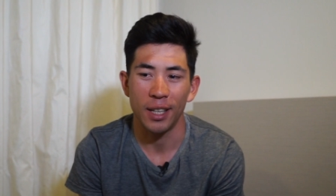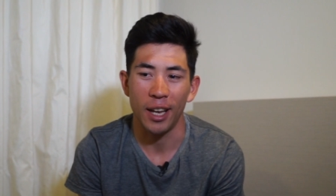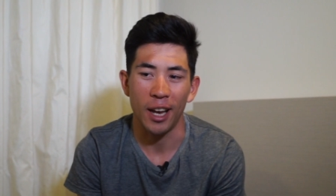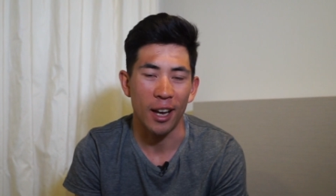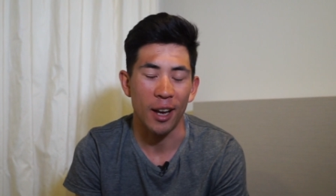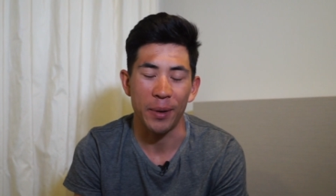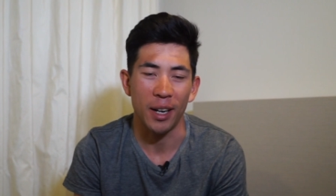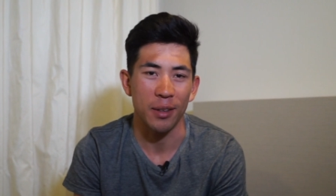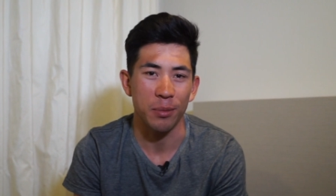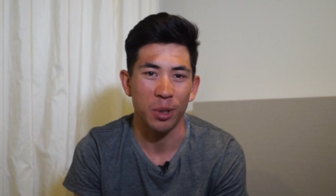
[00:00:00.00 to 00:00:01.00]
yeah, I mean,
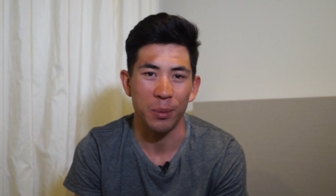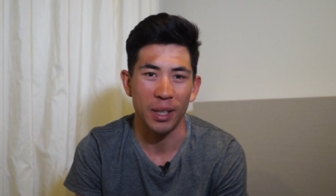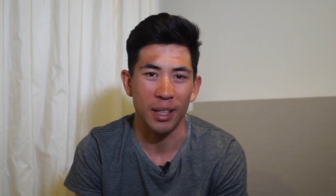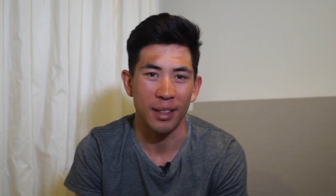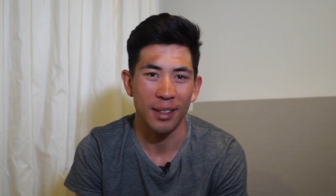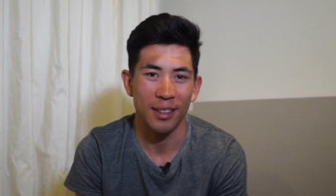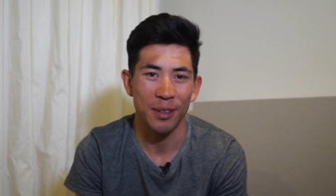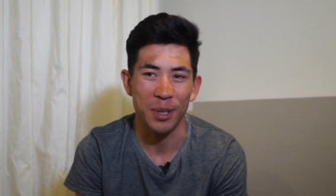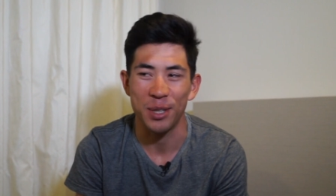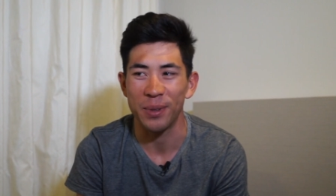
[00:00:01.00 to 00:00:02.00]
I'll probably
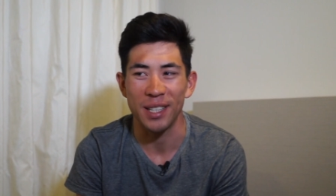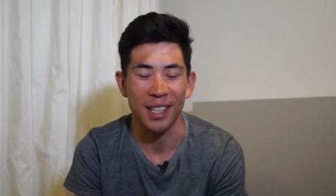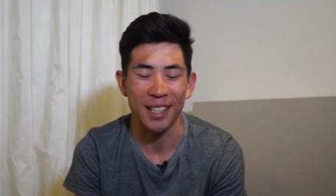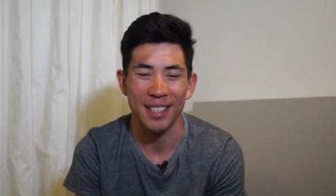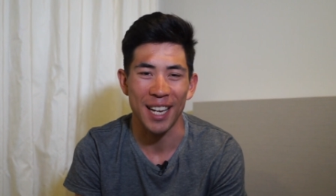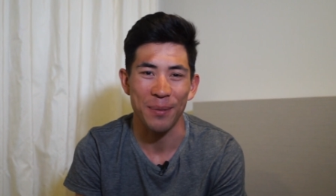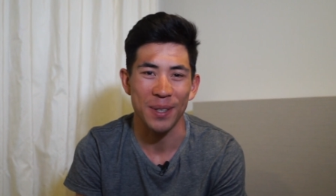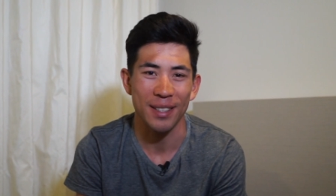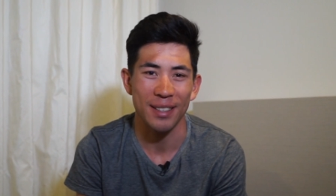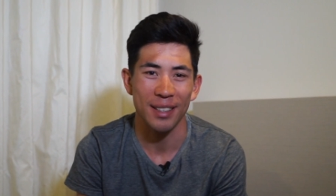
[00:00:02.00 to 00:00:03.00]
be sprinting the same
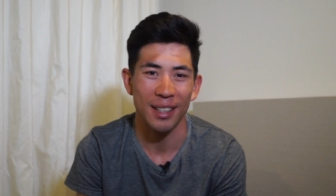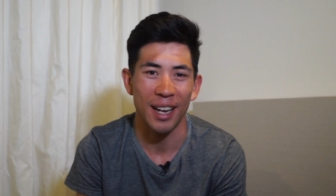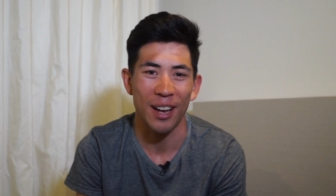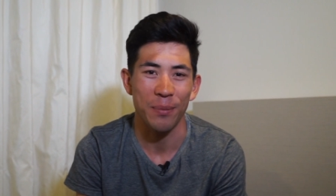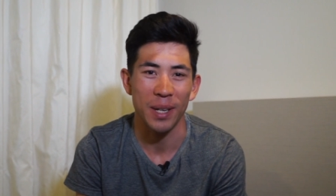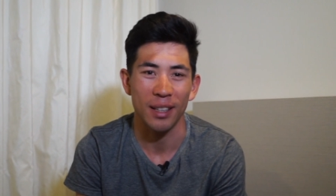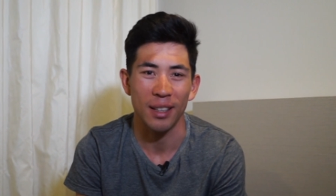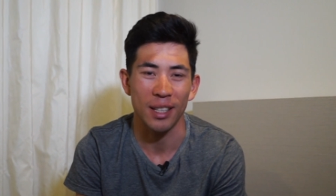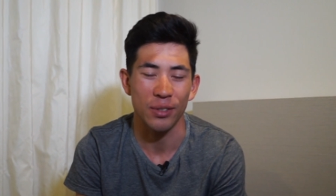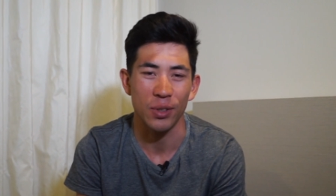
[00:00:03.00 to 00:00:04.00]
as I have been the
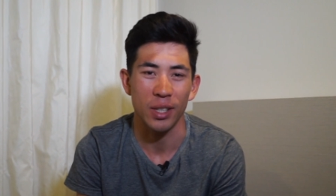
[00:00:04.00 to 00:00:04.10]
last few